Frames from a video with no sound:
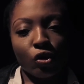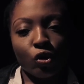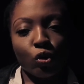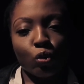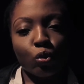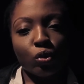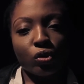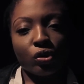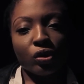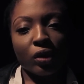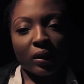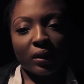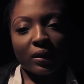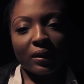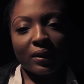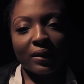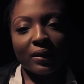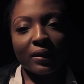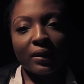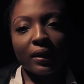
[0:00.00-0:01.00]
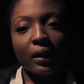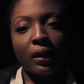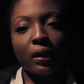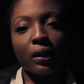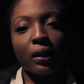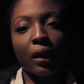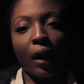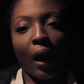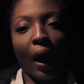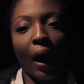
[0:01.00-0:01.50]
you will just
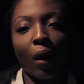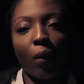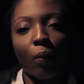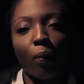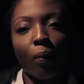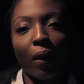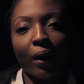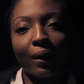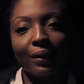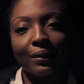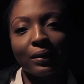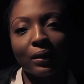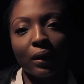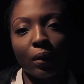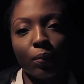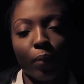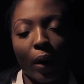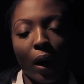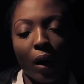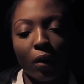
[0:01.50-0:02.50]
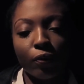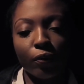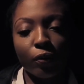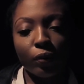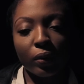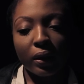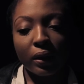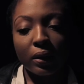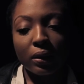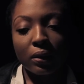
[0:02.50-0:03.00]
see how mighty and
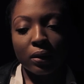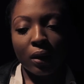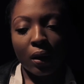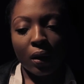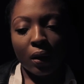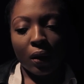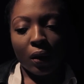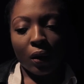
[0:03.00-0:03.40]
powerful he is.